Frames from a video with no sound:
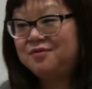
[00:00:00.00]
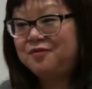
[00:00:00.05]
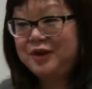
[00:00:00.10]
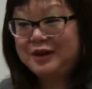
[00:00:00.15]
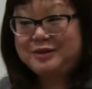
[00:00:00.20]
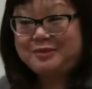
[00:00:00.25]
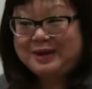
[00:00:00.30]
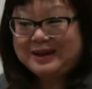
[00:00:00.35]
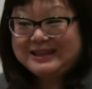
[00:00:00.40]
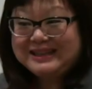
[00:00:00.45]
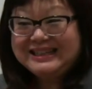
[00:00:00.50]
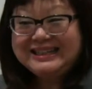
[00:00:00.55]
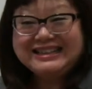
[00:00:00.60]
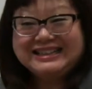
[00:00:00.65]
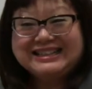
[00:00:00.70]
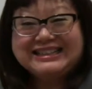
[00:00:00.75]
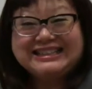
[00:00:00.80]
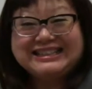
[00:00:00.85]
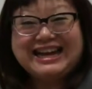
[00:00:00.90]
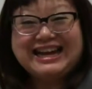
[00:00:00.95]
fundamentally it
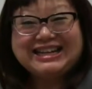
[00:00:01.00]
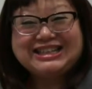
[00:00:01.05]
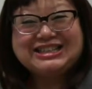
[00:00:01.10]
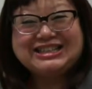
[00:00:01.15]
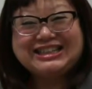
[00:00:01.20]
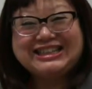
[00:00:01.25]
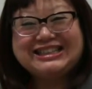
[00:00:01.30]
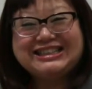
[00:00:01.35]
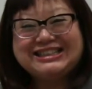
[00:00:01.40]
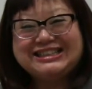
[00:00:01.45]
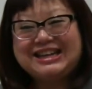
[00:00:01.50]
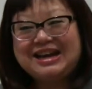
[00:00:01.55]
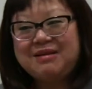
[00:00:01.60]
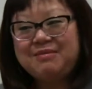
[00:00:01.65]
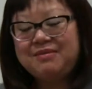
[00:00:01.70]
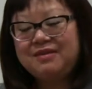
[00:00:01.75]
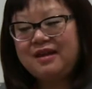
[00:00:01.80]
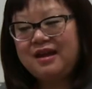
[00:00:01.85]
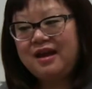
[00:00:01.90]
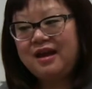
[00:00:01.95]
is actually the
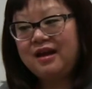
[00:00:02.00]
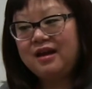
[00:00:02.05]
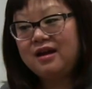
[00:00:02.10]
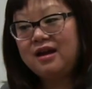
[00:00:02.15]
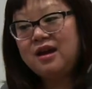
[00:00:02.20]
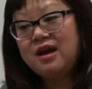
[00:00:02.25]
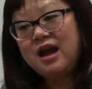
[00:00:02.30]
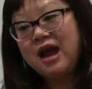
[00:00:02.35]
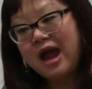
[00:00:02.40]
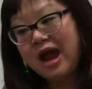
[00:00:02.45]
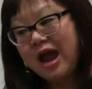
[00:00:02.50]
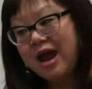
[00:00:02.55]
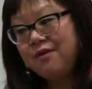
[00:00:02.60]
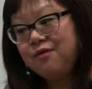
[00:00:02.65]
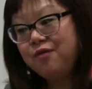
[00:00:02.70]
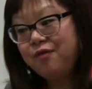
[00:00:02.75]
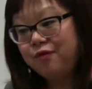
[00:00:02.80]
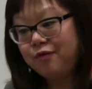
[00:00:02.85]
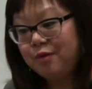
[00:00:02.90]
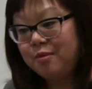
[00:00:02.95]
same thing.
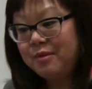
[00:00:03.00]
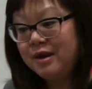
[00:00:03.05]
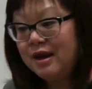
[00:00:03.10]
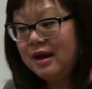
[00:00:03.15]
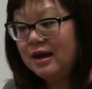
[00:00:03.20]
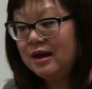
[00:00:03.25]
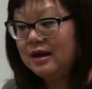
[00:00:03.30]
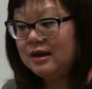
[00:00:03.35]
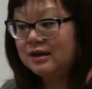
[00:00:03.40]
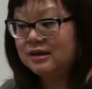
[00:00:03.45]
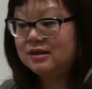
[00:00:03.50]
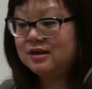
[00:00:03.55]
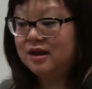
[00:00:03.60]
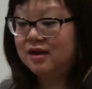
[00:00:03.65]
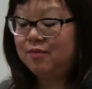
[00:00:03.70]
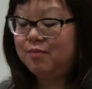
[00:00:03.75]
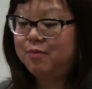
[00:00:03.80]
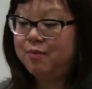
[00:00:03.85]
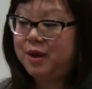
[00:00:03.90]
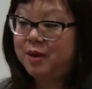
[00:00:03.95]
And for me, it's
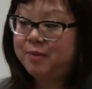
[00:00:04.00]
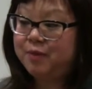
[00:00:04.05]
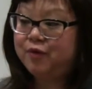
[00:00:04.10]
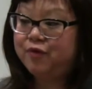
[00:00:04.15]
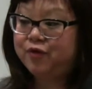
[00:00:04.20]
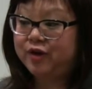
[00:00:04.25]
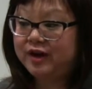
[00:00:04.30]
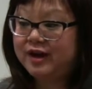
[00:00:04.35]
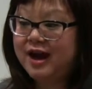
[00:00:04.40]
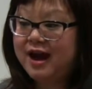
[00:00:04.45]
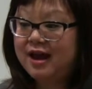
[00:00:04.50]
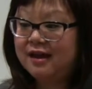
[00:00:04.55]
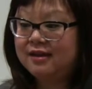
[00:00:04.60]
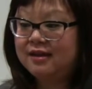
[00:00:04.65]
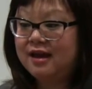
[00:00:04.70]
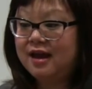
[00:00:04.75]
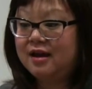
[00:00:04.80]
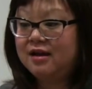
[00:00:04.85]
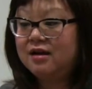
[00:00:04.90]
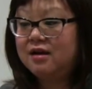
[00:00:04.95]
like people forget
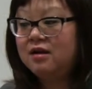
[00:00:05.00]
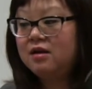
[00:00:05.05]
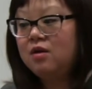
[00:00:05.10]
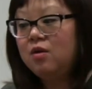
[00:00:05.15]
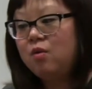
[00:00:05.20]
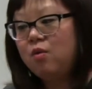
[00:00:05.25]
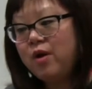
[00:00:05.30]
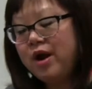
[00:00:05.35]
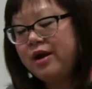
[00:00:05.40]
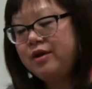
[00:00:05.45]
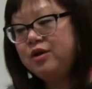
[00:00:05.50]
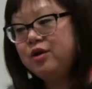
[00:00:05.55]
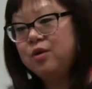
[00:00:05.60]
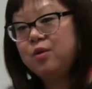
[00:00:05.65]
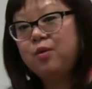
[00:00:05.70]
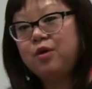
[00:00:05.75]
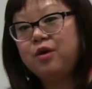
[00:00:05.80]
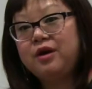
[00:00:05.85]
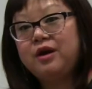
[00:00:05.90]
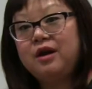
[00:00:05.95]
that when you're
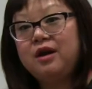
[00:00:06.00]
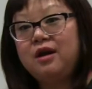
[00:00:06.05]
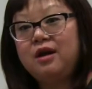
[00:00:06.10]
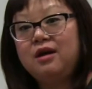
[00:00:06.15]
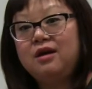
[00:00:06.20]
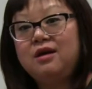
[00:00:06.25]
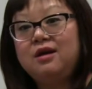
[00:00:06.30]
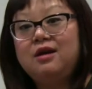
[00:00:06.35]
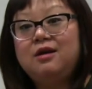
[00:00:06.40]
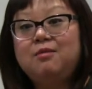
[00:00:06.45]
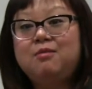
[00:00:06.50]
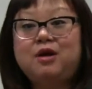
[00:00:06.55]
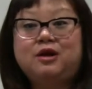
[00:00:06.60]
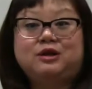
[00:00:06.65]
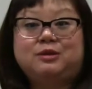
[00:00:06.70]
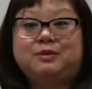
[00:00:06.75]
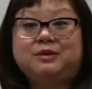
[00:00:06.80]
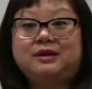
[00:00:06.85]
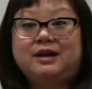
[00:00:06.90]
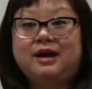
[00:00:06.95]
working in
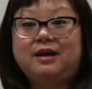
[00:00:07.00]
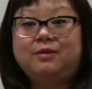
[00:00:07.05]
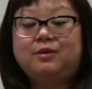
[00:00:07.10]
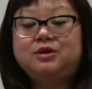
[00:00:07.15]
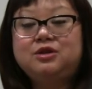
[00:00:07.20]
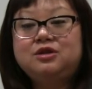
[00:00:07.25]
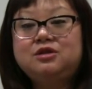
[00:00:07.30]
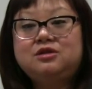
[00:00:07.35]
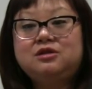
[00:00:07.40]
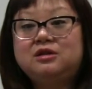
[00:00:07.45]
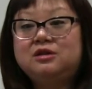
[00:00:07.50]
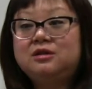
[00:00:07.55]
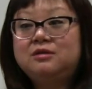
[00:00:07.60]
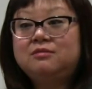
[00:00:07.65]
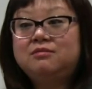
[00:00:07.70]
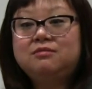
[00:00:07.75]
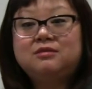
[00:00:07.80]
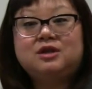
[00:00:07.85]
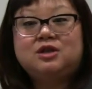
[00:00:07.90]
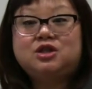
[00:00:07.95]
multiple languages,
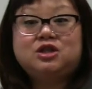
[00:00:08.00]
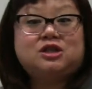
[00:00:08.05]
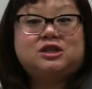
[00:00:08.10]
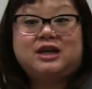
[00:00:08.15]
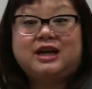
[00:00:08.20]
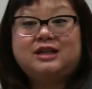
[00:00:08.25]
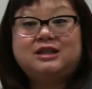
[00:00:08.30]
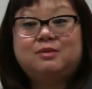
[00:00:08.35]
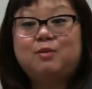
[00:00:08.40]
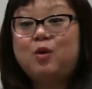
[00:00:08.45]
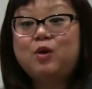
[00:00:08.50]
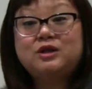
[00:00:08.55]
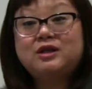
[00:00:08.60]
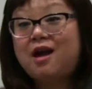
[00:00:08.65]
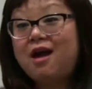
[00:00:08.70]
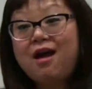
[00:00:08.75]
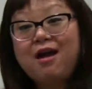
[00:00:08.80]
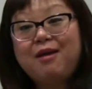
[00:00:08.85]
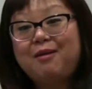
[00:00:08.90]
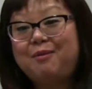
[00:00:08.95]
it just takes more
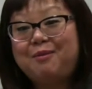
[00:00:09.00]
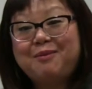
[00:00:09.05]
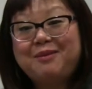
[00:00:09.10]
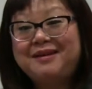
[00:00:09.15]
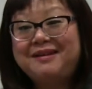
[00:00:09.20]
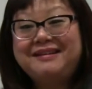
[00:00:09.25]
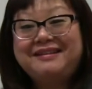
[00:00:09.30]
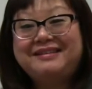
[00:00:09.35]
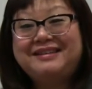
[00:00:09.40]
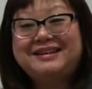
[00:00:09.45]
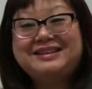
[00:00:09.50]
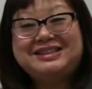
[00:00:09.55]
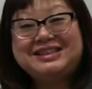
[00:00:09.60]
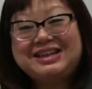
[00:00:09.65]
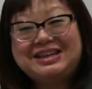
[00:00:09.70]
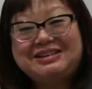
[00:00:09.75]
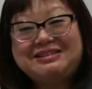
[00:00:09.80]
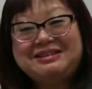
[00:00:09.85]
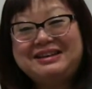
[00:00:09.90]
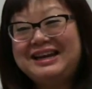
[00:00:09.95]
time. That's
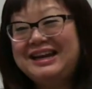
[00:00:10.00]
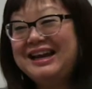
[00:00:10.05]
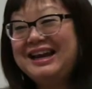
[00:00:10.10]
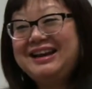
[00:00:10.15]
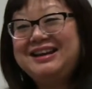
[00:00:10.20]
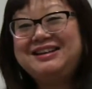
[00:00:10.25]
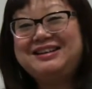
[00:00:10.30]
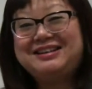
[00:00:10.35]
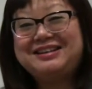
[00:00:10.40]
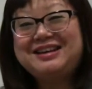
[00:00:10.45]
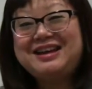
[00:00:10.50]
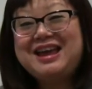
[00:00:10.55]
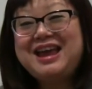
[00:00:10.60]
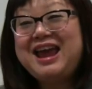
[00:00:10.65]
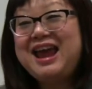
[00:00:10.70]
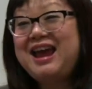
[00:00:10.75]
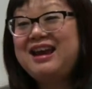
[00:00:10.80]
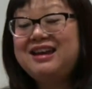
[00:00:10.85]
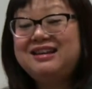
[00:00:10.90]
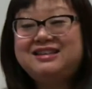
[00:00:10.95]
it.
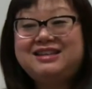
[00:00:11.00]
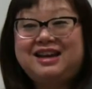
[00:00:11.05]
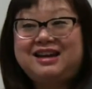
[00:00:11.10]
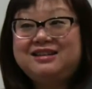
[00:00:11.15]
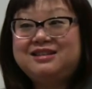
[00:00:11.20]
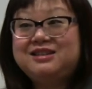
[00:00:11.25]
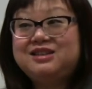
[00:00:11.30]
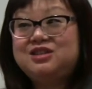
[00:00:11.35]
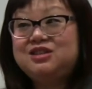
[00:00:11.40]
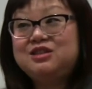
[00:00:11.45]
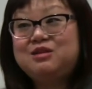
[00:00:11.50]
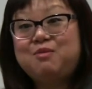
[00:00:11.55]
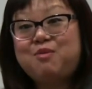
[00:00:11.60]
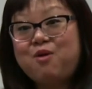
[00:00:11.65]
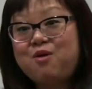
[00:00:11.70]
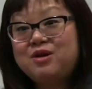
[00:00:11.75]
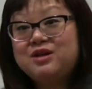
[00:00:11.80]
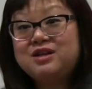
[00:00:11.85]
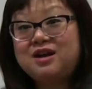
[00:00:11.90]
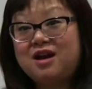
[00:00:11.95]
And it takes just
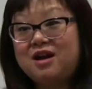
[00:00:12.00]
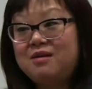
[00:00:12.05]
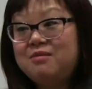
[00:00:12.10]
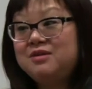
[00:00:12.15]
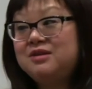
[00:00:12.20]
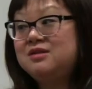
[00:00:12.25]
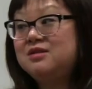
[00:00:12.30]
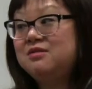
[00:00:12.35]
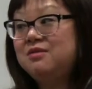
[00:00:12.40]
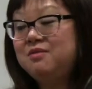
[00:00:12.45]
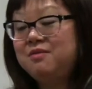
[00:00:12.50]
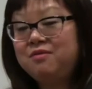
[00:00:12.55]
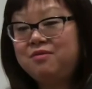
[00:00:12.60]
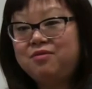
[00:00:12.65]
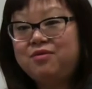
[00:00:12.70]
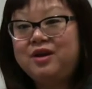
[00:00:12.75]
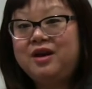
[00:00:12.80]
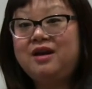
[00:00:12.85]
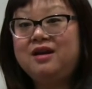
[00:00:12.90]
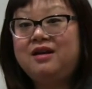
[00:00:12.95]
more time to
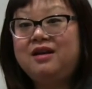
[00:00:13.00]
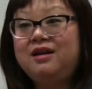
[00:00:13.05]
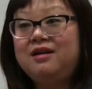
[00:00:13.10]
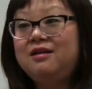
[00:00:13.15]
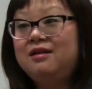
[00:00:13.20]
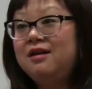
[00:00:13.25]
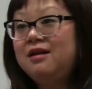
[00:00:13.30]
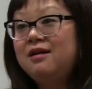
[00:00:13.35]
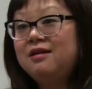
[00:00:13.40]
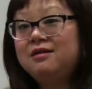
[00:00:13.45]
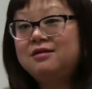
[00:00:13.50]
really